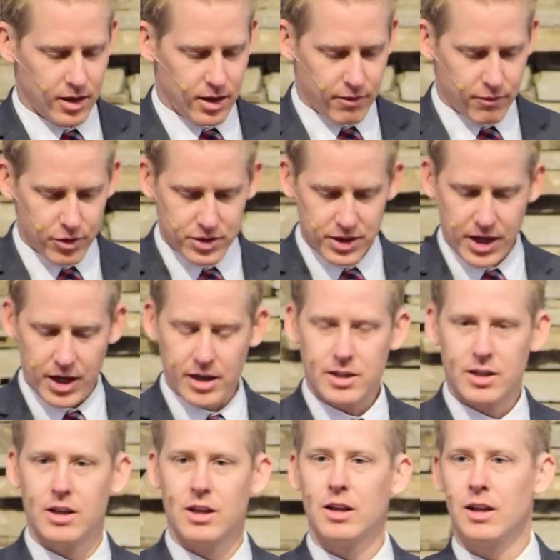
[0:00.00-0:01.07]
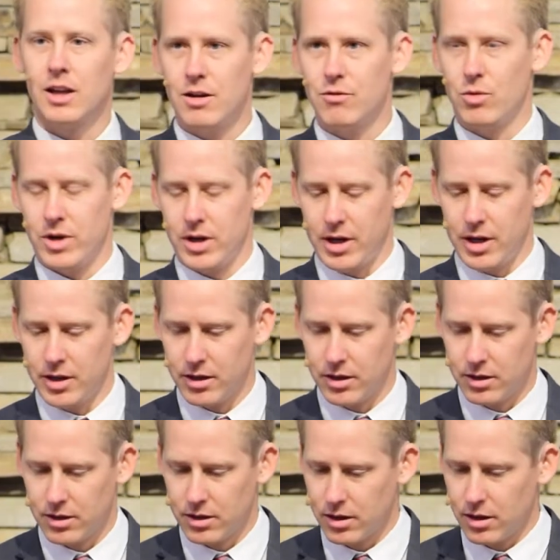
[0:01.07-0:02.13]
Verse 8, love one another.
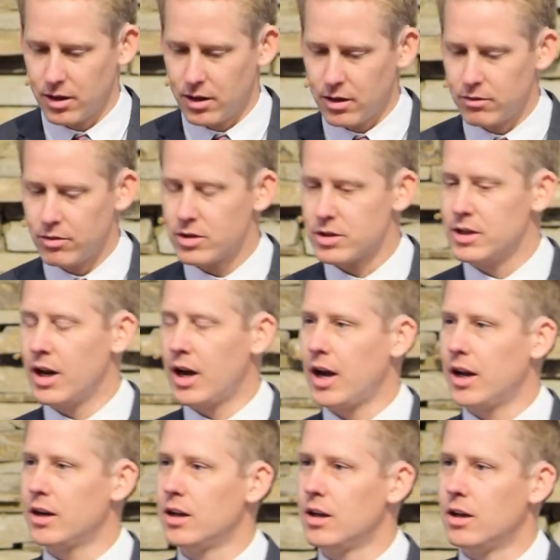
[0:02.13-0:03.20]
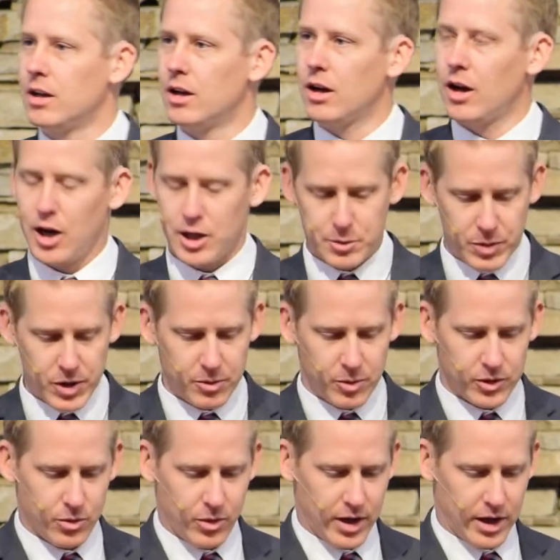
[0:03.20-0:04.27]
Verse 9, hospitable
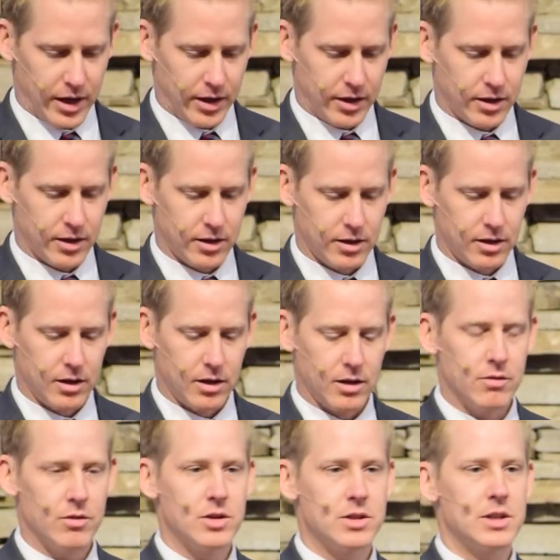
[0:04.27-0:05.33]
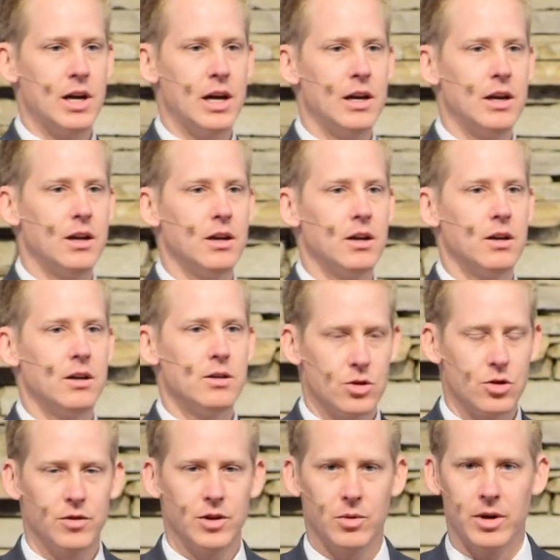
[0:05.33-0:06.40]
to one another. Verse 10,
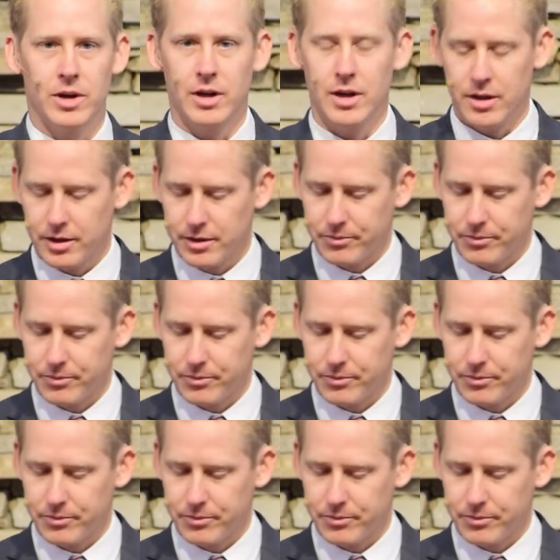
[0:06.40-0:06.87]
serving one another.